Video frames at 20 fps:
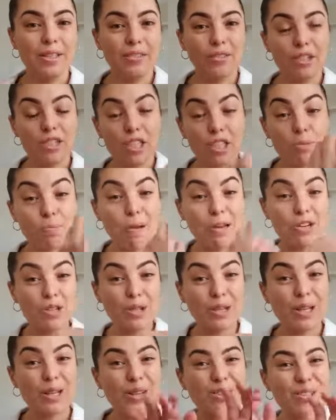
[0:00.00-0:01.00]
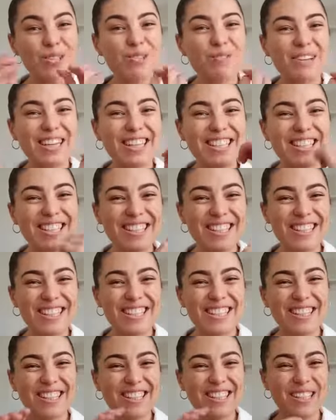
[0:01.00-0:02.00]
especially those
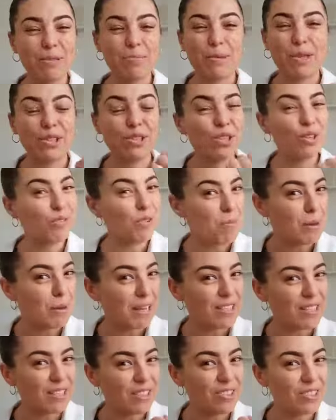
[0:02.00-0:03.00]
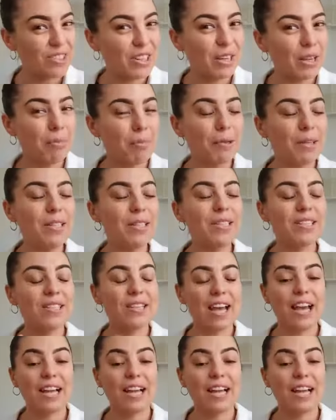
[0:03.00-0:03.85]
wrists, especially for massage therapists.